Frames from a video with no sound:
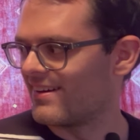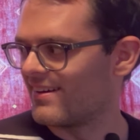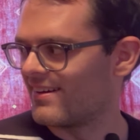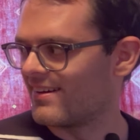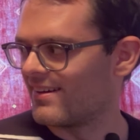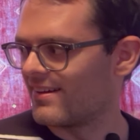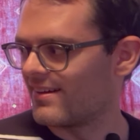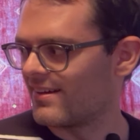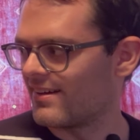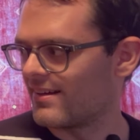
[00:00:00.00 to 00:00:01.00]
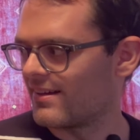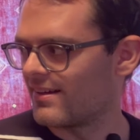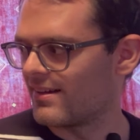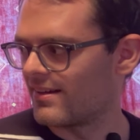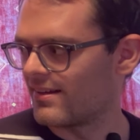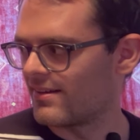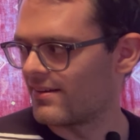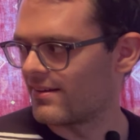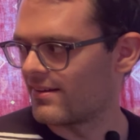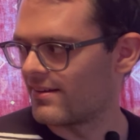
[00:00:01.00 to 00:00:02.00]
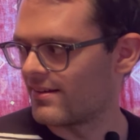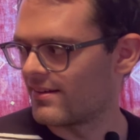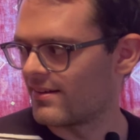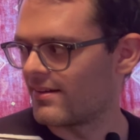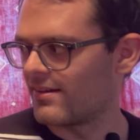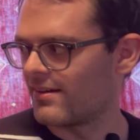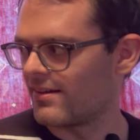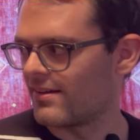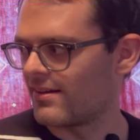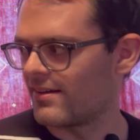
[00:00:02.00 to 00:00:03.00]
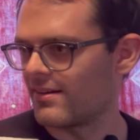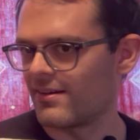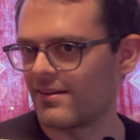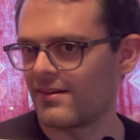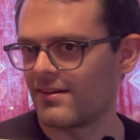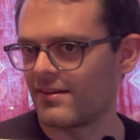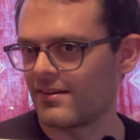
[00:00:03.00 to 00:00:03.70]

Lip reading: The person shown says nothing.